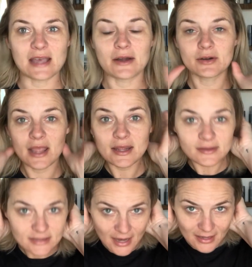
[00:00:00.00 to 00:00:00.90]

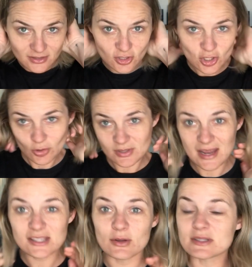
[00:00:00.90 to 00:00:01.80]
Saturday and today is
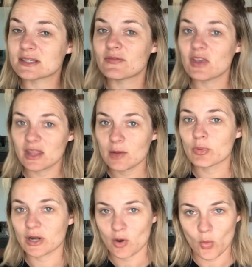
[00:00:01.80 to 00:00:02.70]
Tuesday, so it's
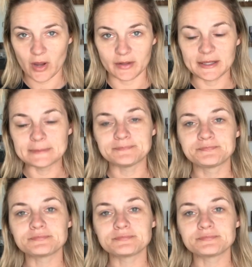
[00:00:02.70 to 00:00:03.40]
feeling pretty oily.